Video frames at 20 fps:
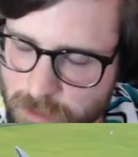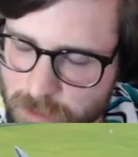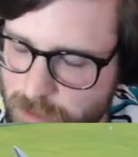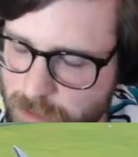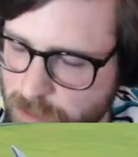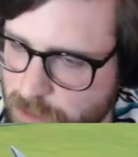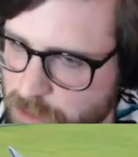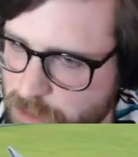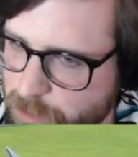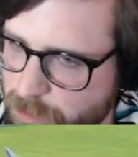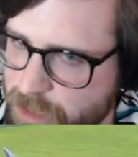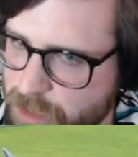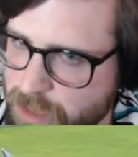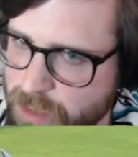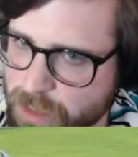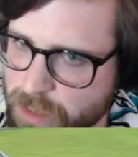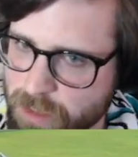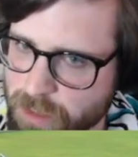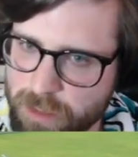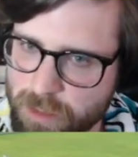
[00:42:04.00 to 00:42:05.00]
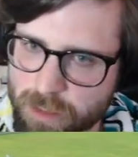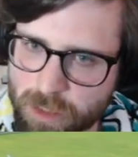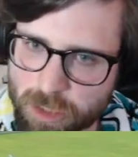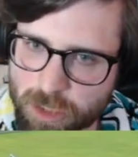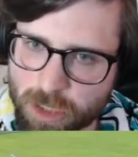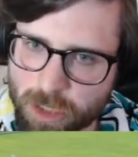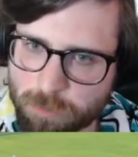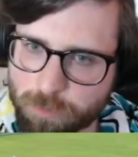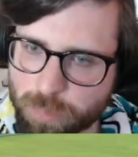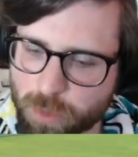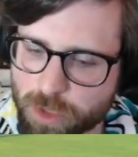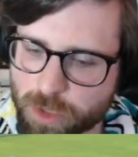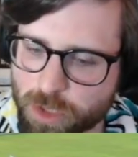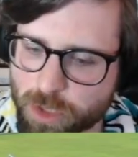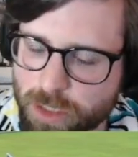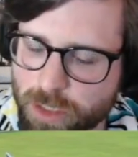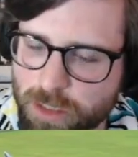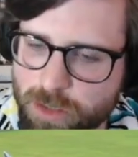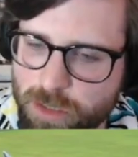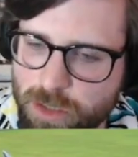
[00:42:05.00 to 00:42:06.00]
There's my Psychic Seed. Does their
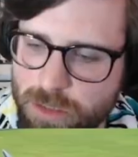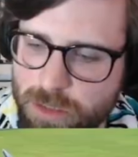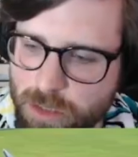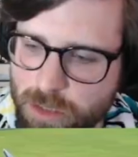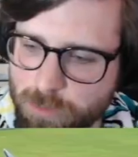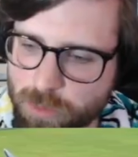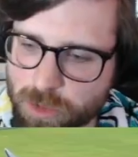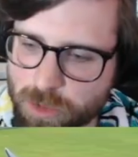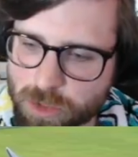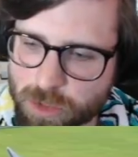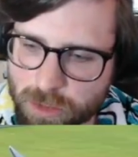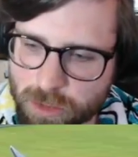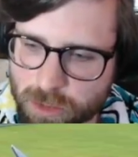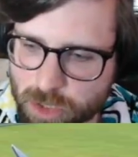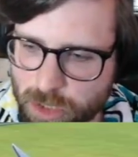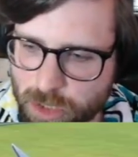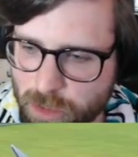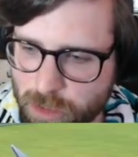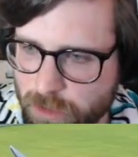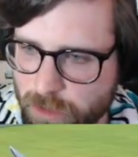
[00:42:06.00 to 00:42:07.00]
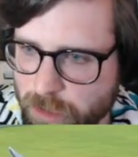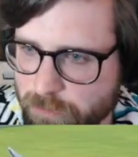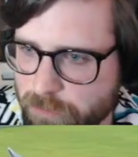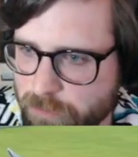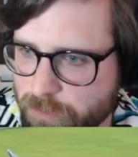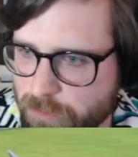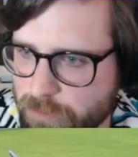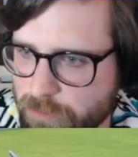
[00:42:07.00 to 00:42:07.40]
booster energy... Does a booster energy go off?